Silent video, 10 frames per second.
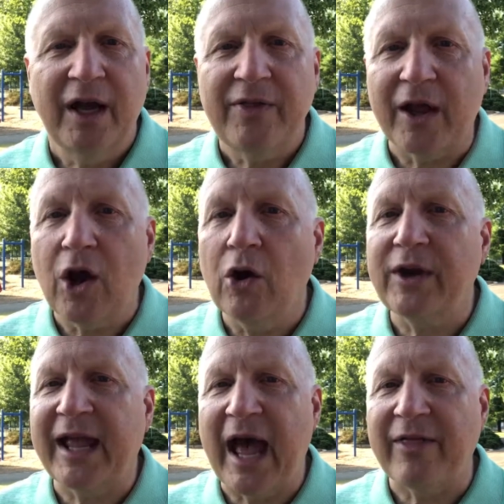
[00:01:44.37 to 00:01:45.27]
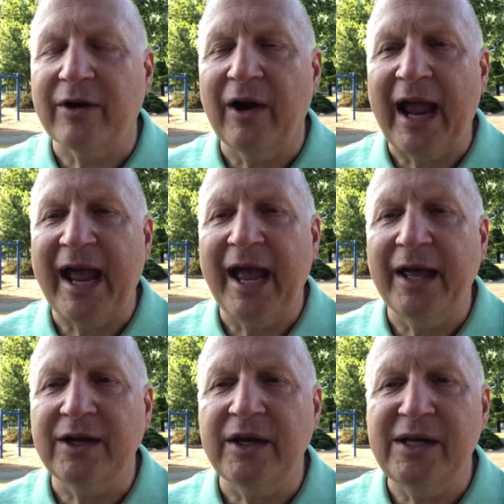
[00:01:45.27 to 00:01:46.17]
They go together
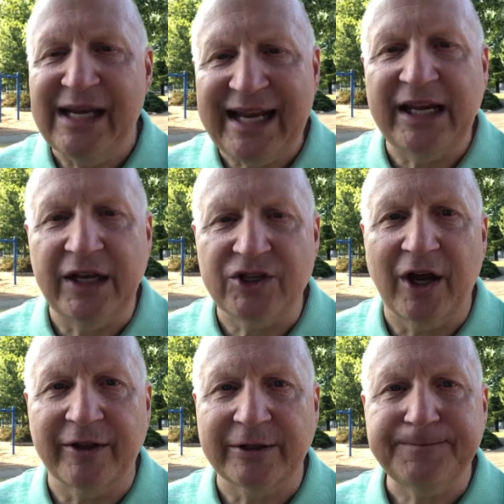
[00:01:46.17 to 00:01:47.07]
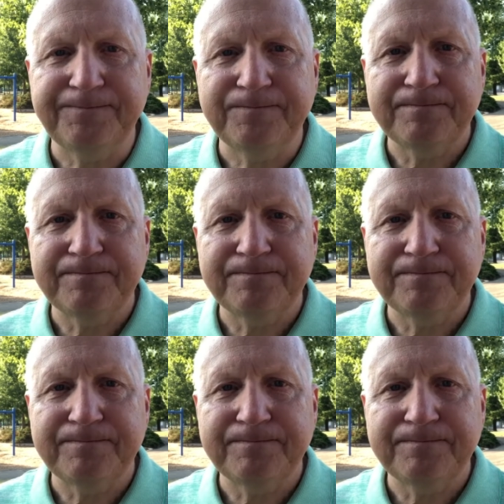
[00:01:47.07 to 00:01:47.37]
and need each other.